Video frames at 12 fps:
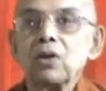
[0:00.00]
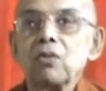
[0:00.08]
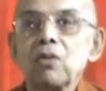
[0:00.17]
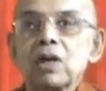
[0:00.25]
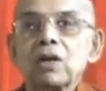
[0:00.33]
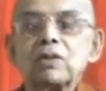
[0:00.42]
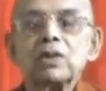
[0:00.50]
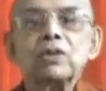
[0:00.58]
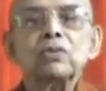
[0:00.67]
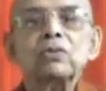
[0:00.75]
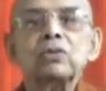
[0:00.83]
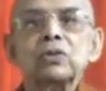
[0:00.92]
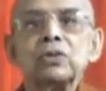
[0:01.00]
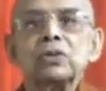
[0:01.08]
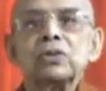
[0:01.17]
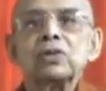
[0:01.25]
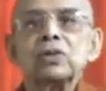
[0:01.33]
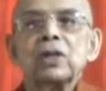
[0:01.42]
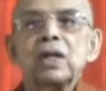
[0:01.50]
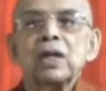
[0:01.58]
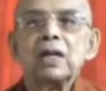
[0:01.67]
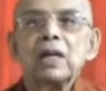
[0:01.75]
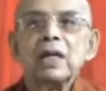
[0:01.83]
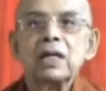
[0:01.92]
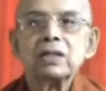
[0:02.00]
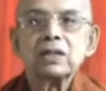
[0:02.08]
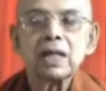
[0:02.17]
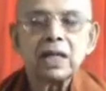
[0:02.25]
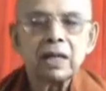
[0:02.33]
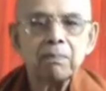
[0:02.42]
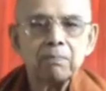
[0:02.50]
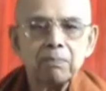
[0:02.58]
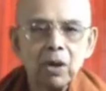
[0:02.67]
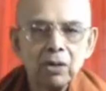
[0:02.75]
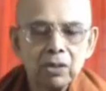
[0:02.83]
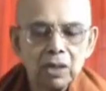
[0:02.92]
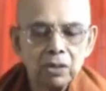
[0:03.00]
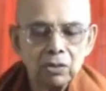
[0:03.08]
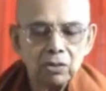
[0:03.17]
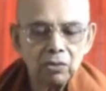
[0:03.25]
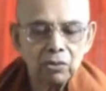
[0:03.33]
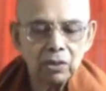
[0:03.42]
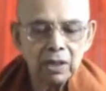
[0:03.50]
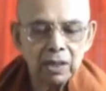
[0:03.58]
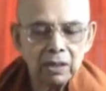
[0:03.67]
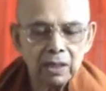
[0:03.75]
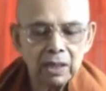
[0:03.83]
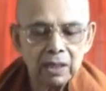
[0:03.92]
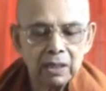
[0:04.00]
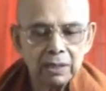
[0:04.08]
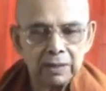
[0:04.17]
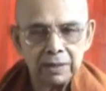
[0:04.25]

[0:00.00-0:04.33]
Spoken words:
One of the tools. It's an important tool indeed.